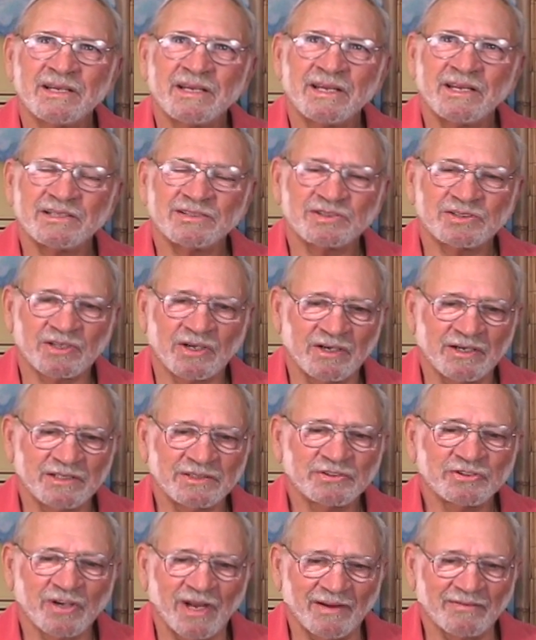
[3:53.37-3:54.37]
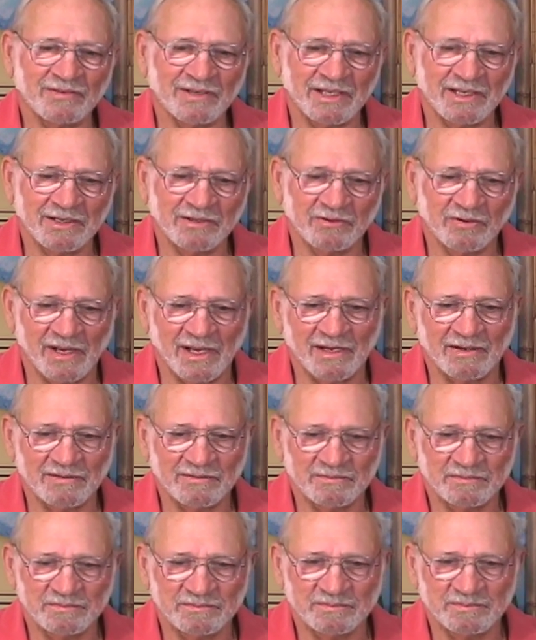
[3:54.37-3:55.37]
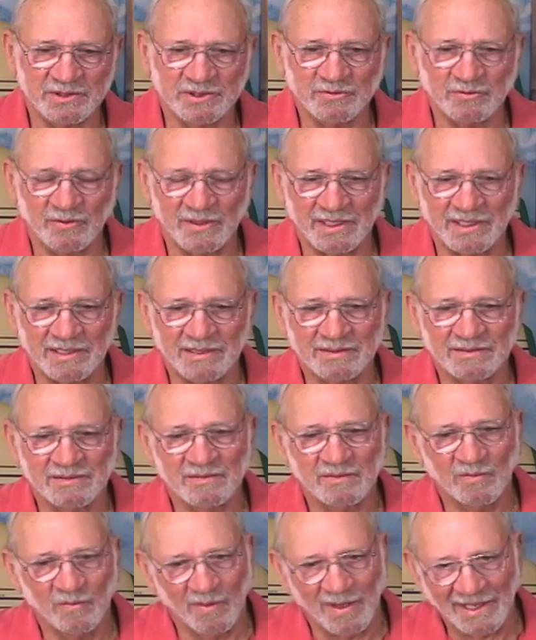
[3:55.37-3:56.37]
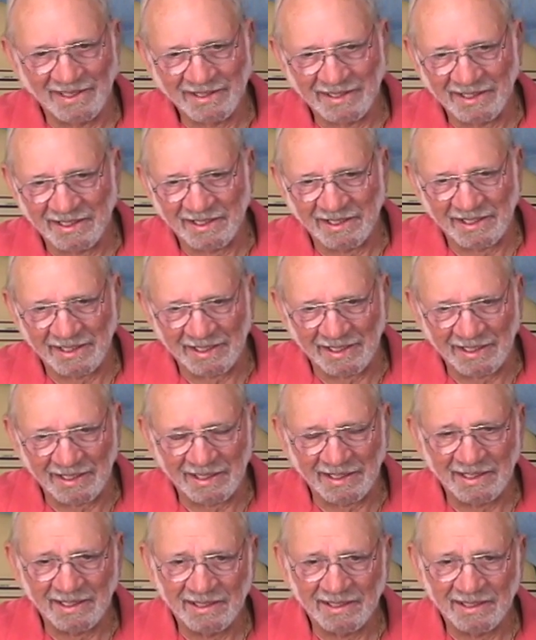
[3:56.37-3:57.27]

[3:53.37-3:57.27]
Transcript: and started traveling around between Waikiki